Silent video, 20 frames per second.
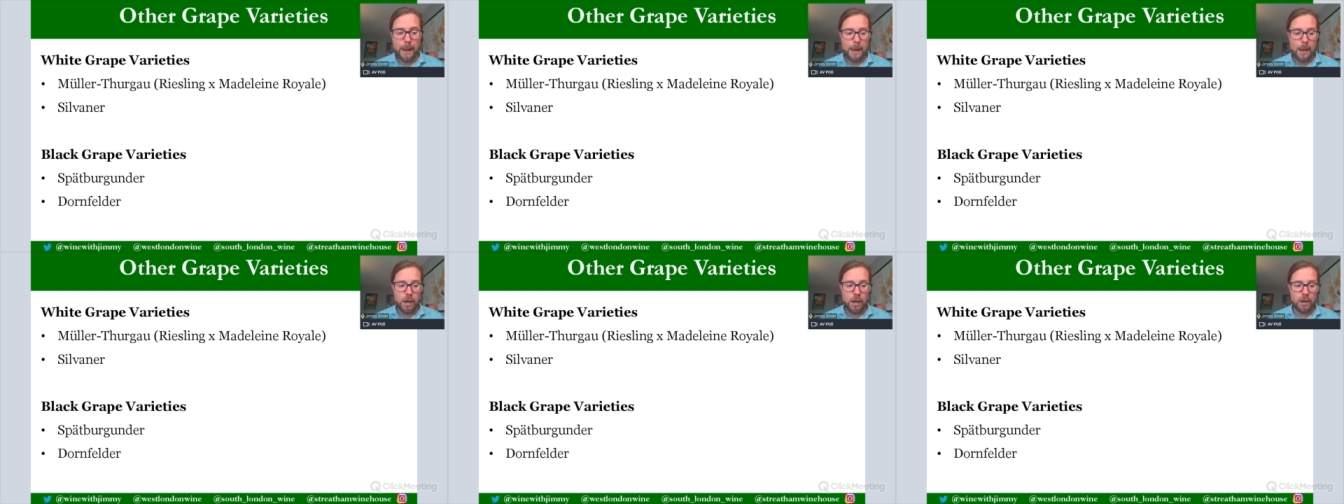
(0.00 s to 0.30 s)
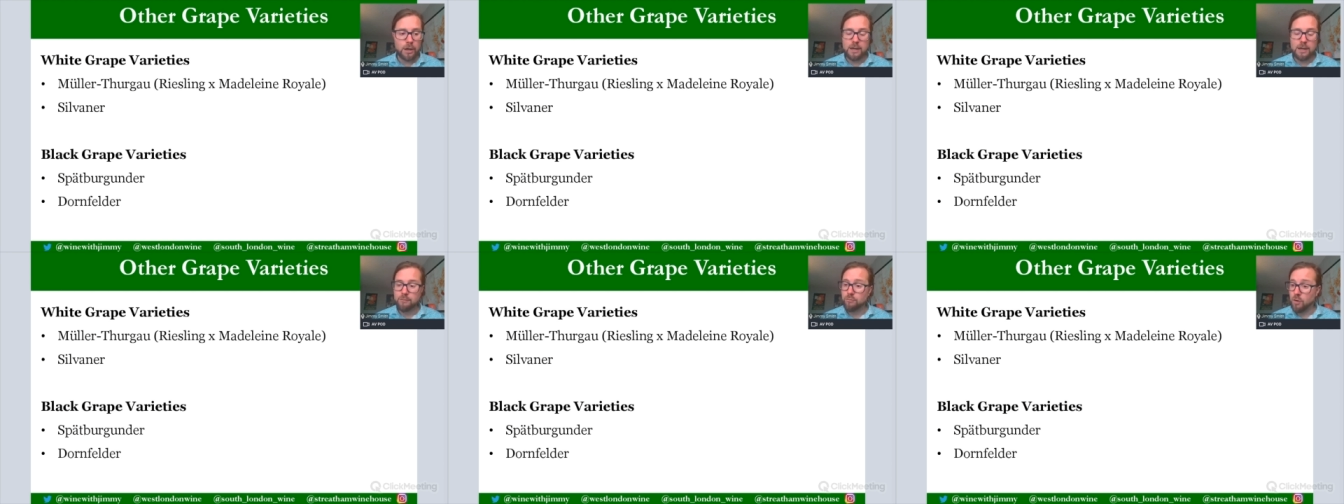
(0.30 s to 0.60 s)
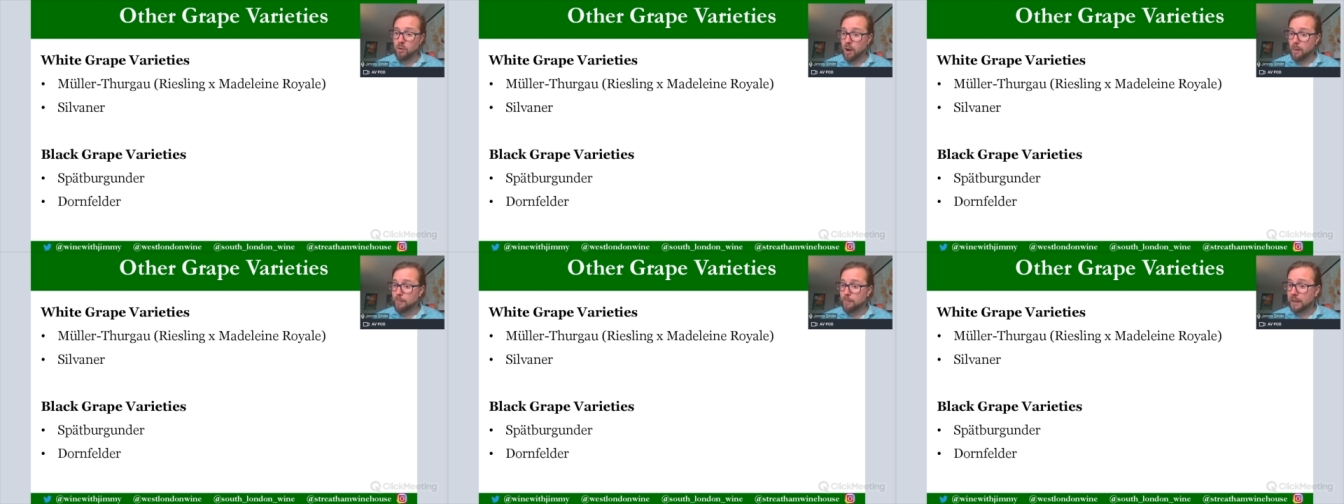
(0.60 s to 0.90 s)
early
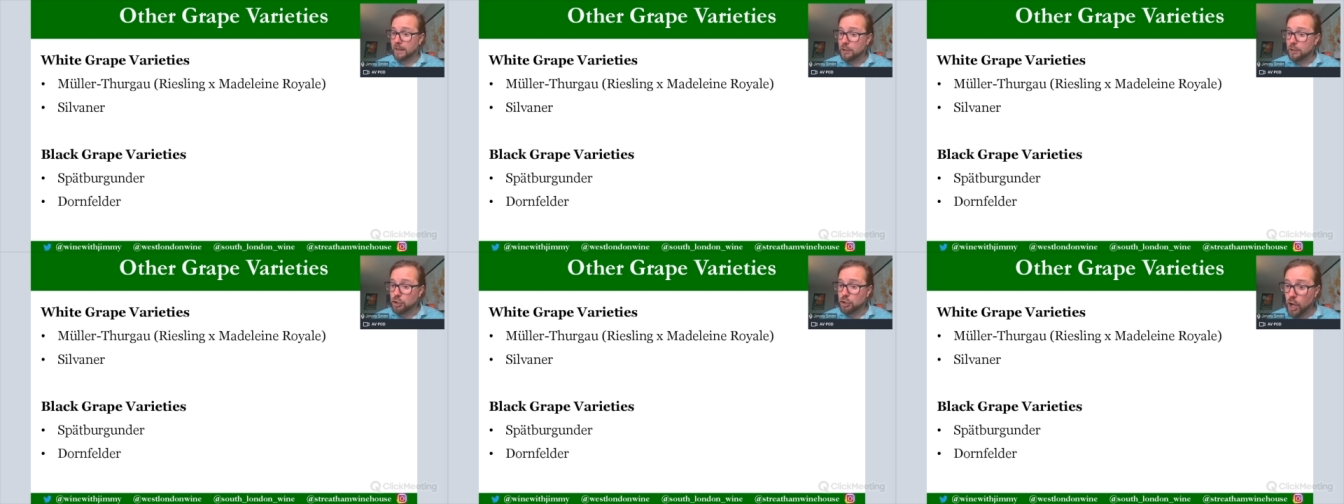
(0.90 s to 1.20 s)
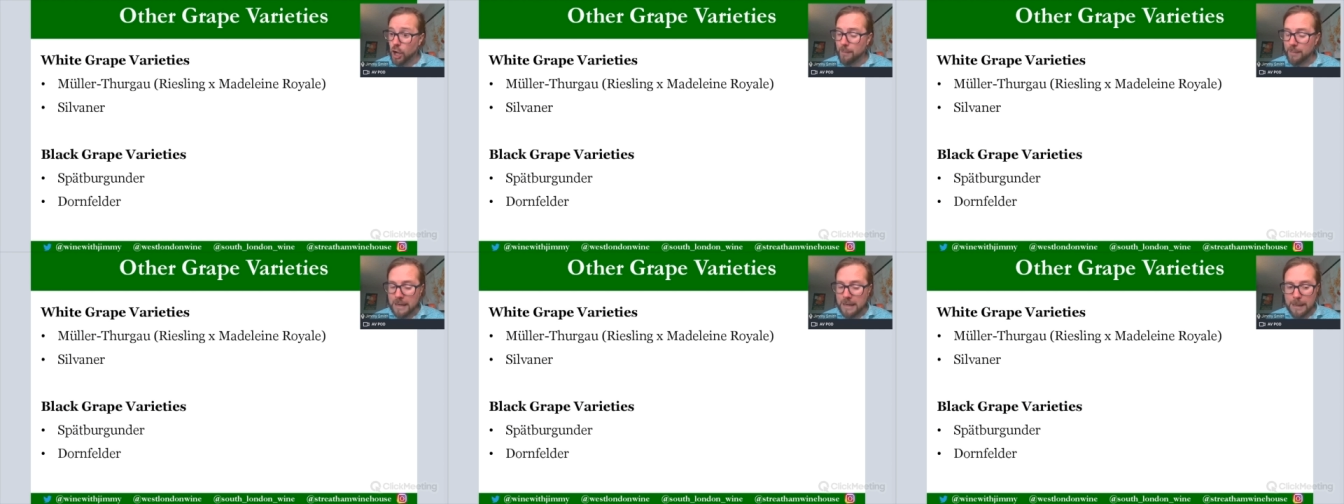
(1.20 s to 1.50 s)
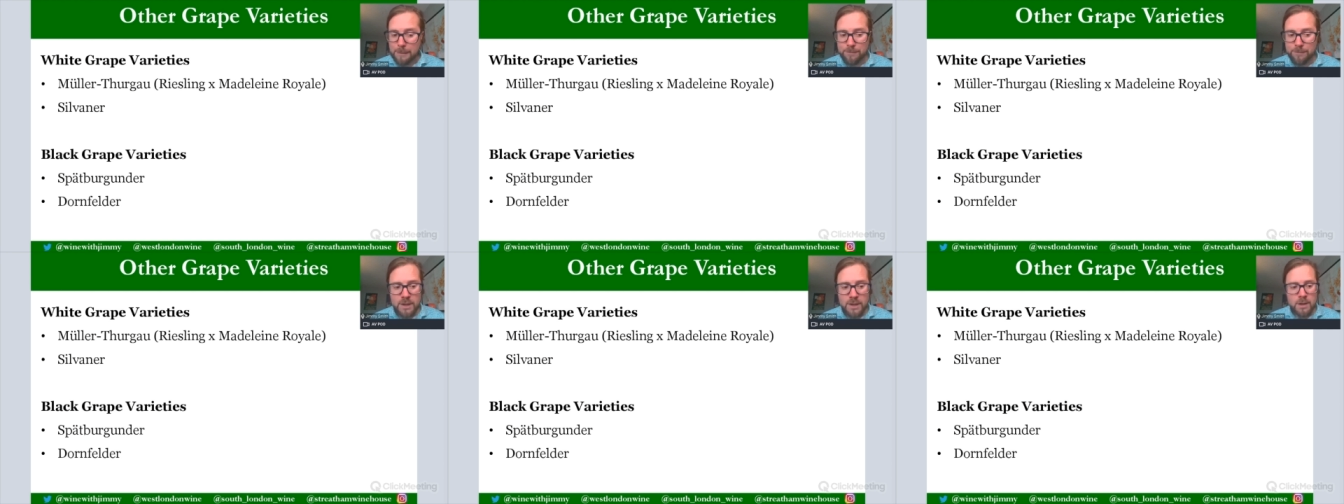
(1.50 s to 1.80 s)
ripening
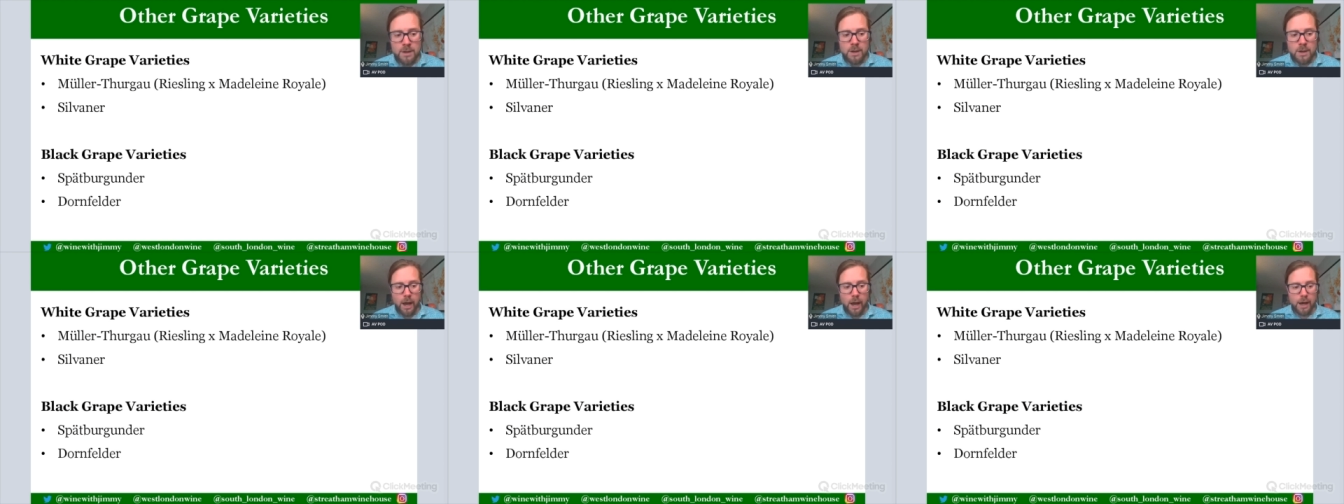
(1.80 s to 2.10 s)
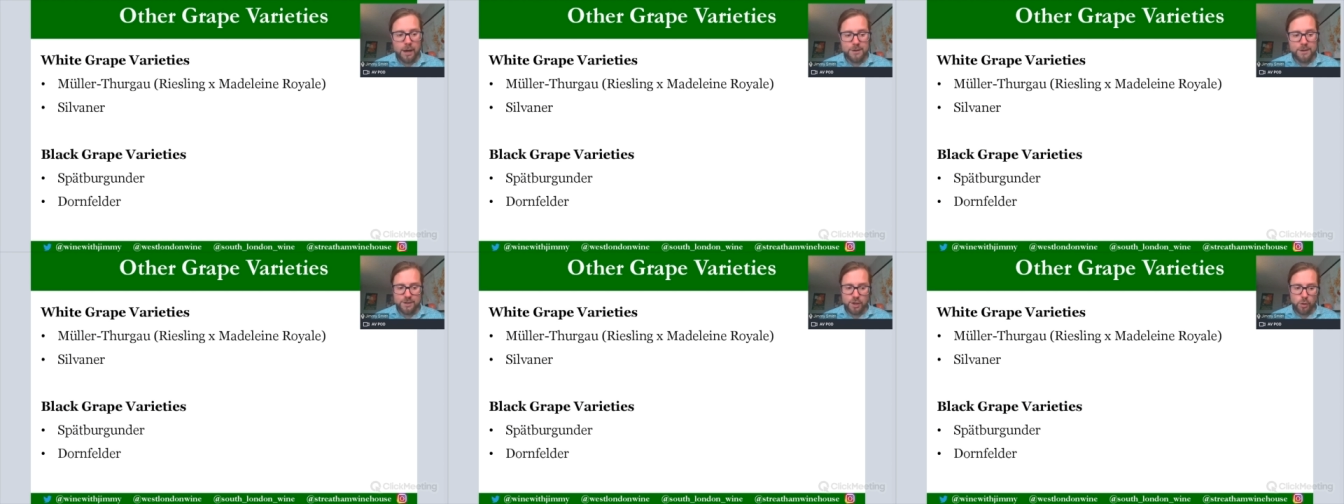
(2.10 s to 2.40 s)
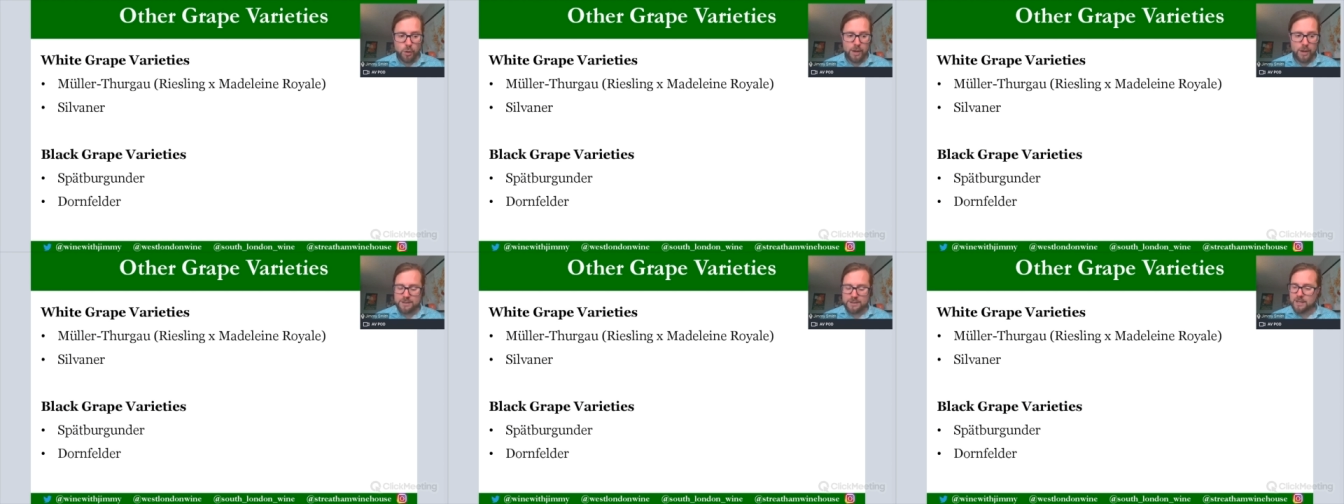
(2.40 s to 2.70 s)
Germany.
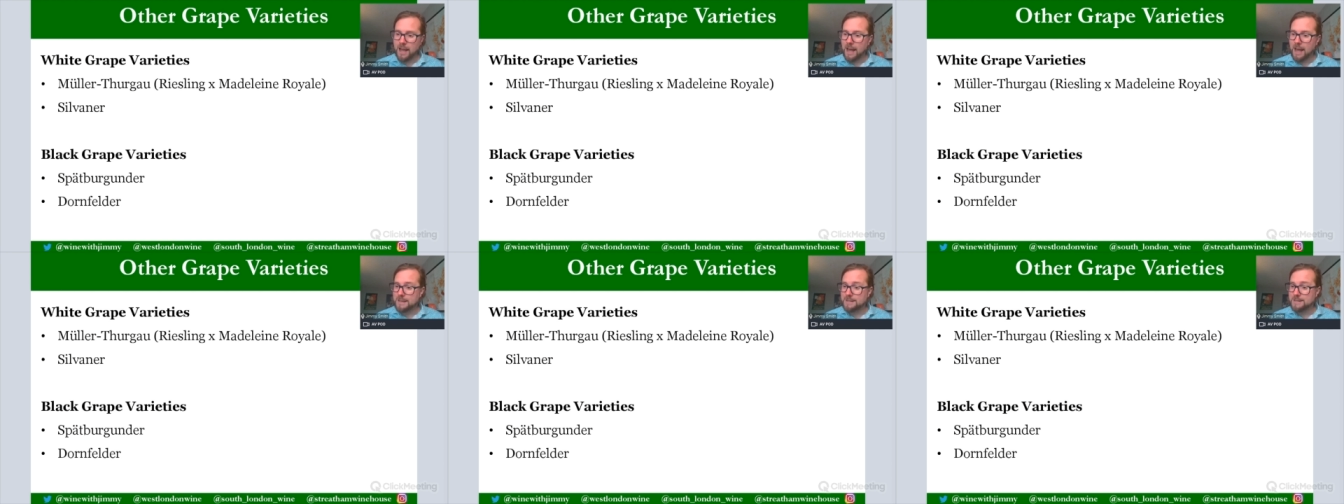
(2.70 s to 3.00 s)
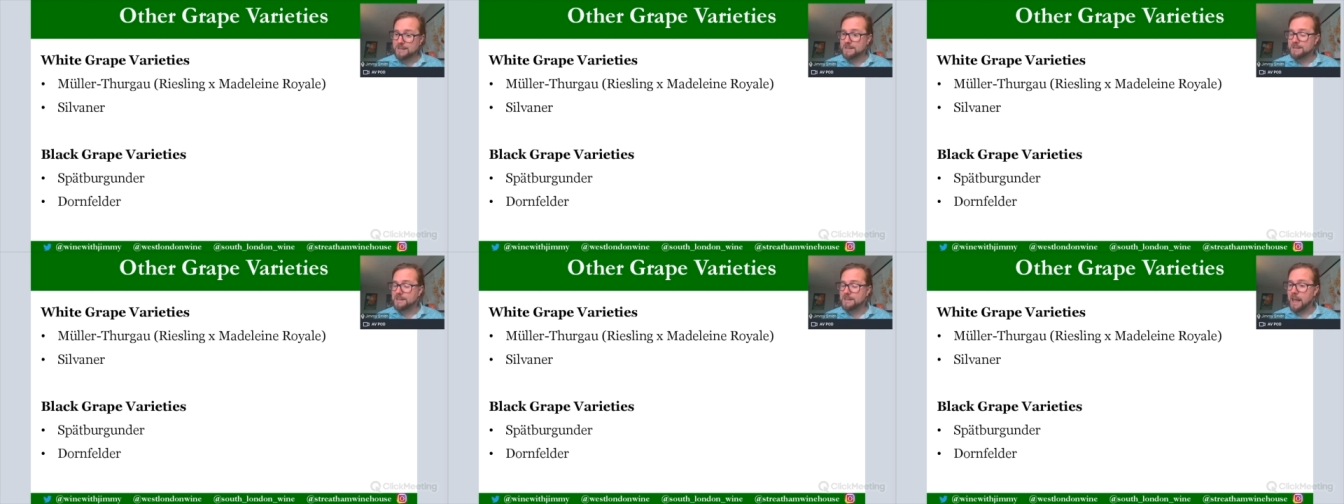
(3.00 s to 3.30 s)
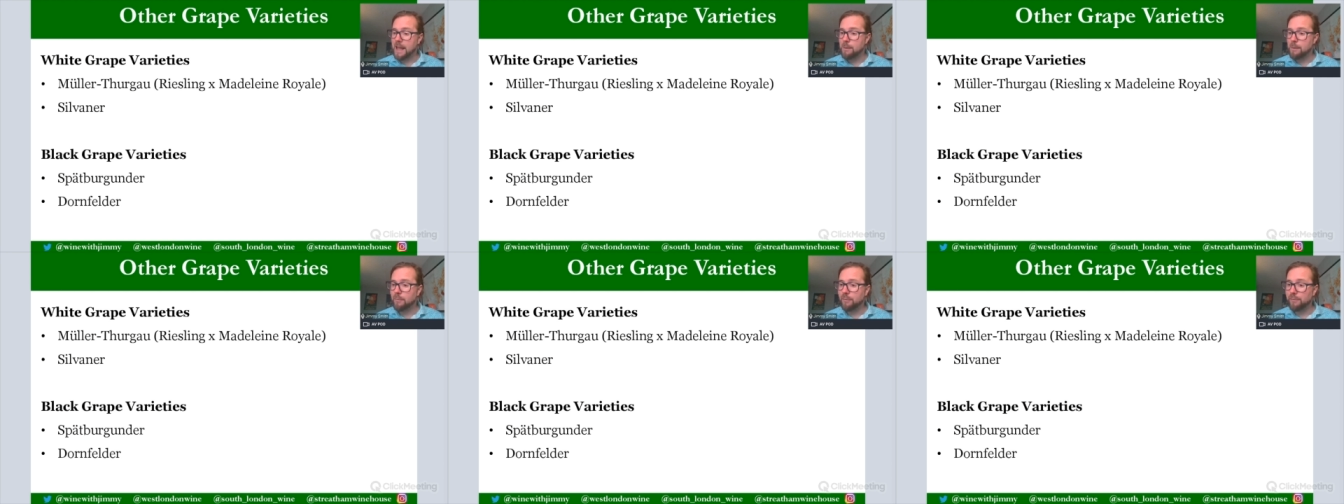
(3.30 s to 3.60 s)
So it has its
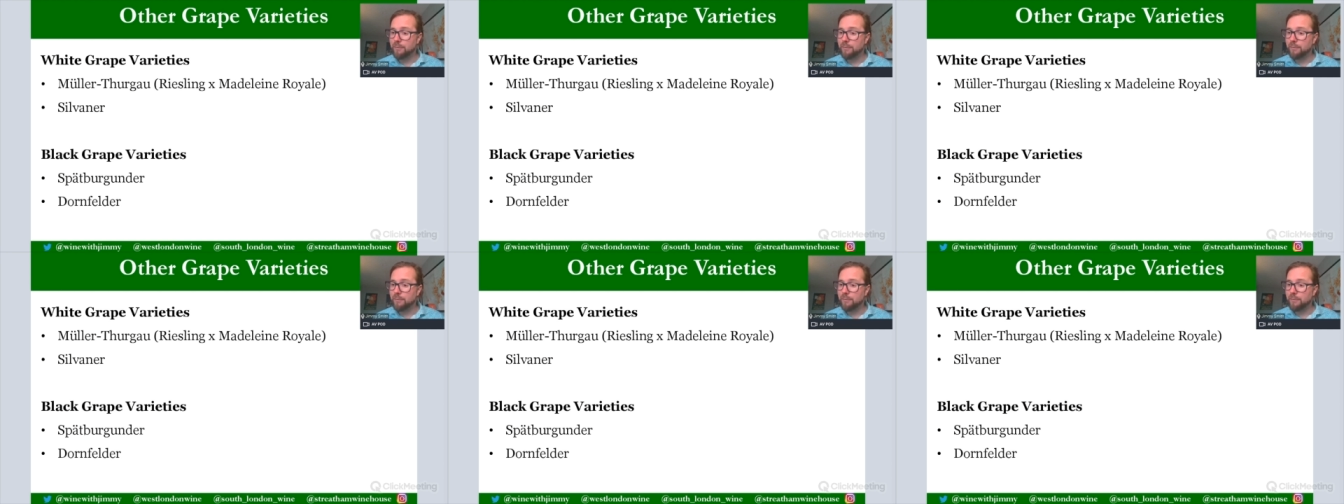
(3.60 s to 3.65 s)
name